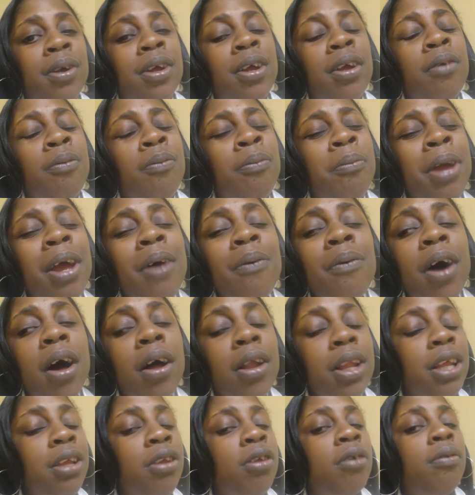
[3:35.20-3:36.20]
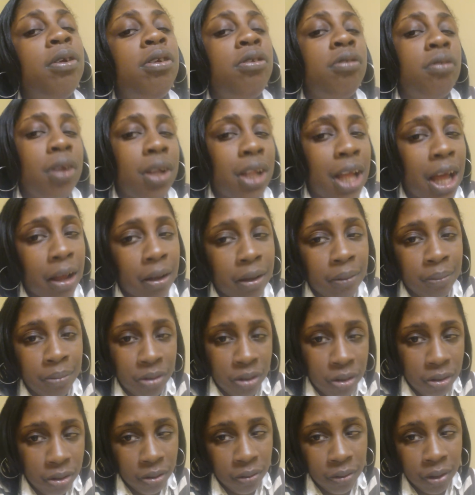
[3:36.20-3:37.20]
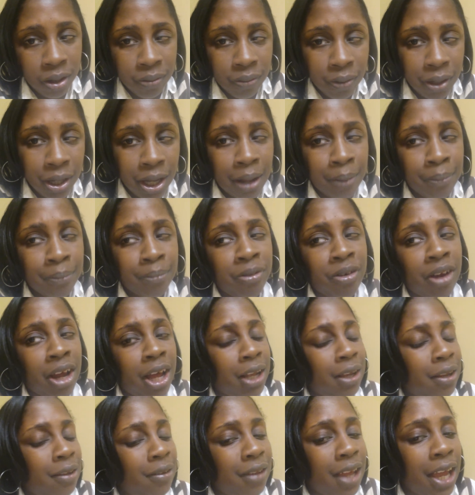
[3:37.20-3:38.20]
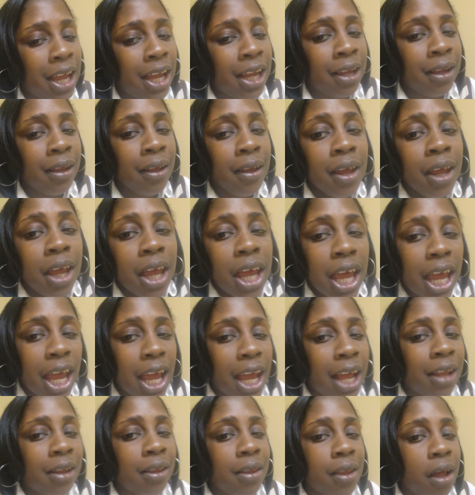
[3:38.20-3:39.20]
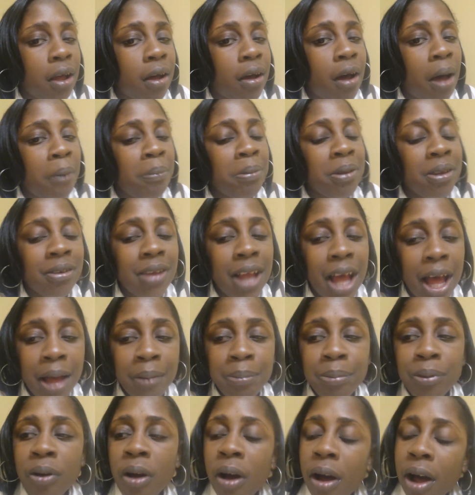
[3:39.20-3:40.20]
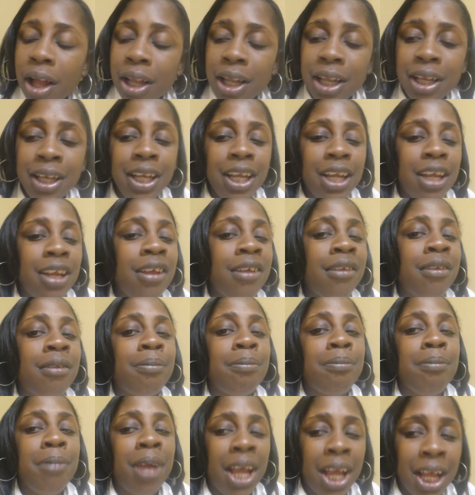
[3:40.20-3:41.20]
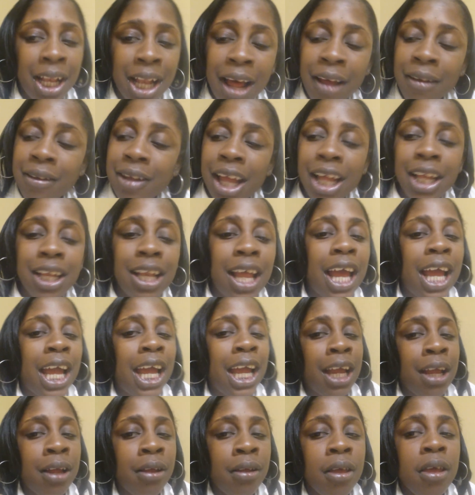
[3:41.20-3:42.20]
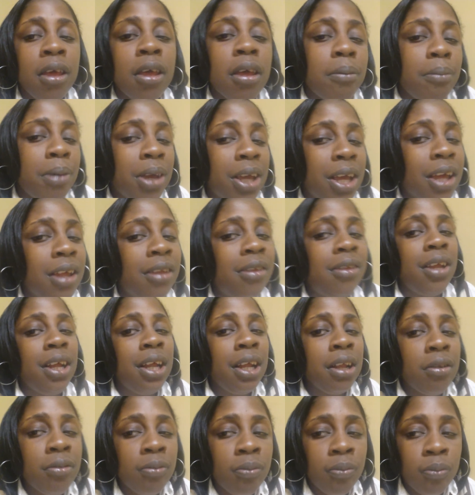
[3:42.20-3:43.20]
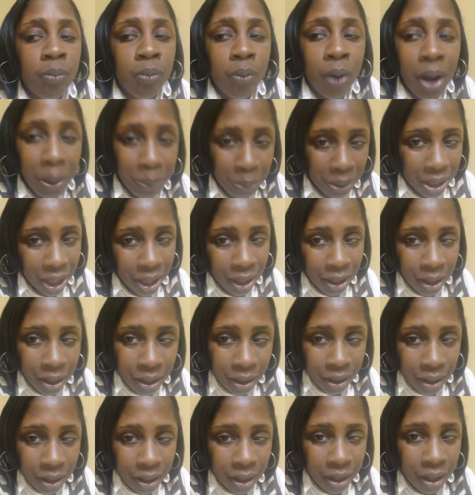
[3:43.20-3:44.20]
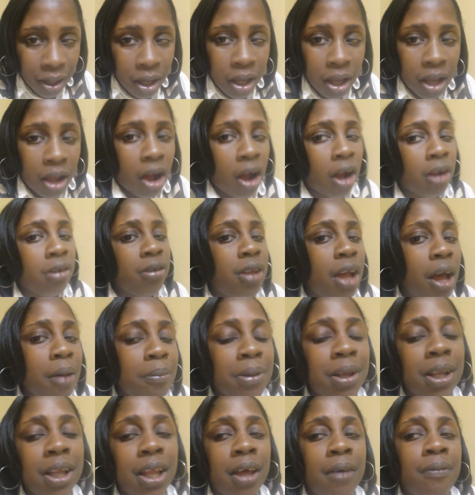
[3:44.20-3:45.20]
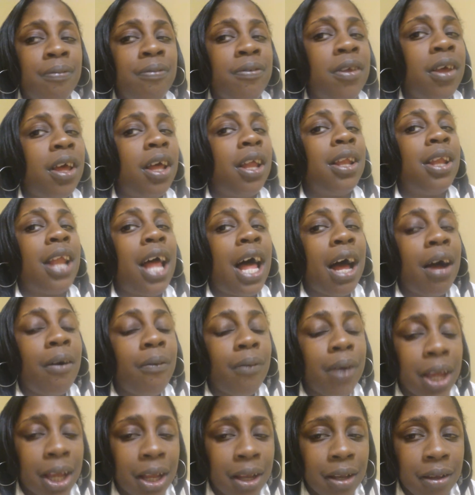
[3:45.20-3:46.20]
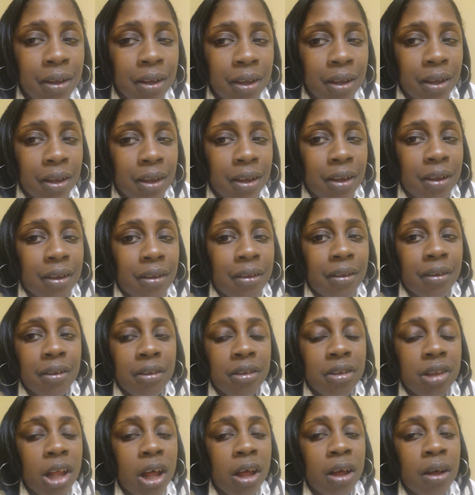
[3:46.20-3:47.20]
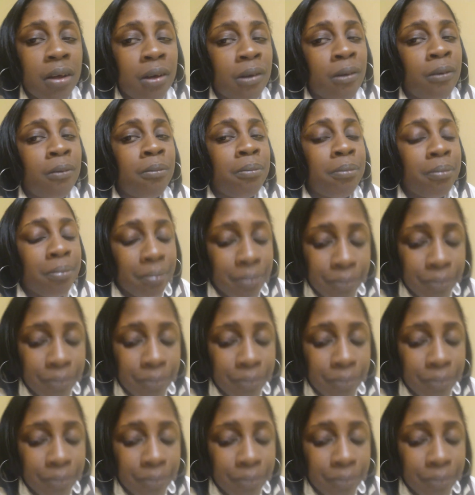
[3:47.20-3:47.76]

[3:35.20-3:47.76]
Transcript: Men will only do what you allow them to do, is what I'm trying to say. And so I'm going to stop calling these men out their name because these women are dumb enough to allow it. So